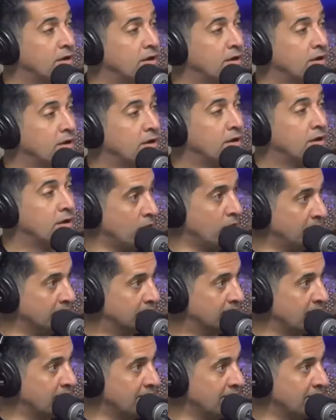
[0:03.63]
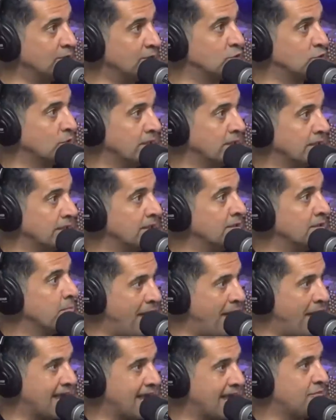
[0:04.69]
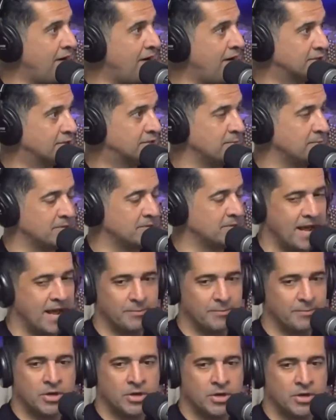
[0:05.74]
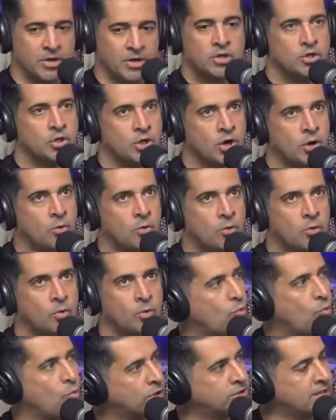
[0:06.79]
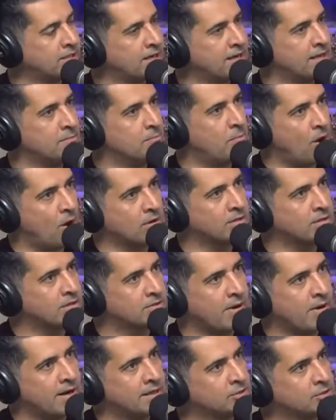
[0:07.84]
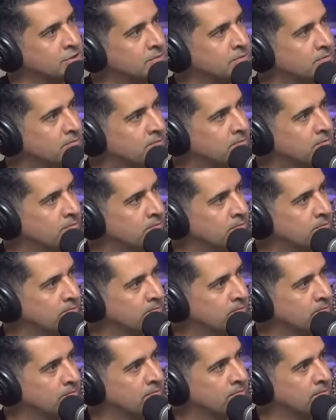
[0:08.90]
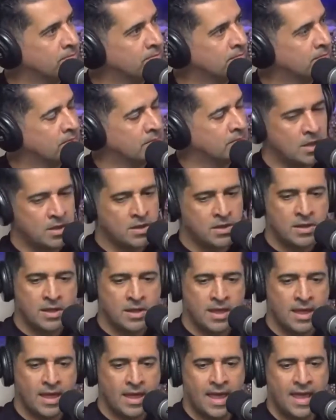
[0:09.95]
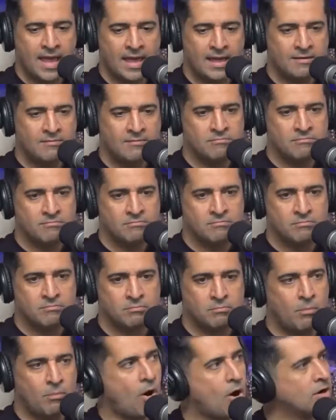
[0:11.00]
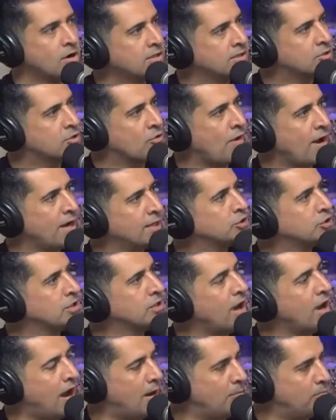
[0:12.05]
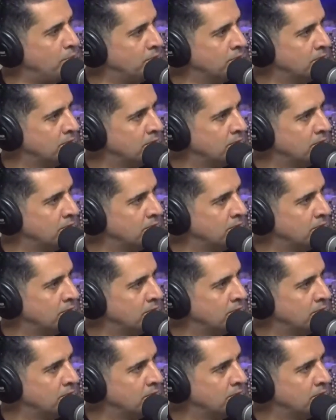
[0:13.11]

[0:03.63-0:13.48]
uh, whether it's going to eventually backfire, something happen. Got you. You know what's worse than a market crash? What? A market crashing up.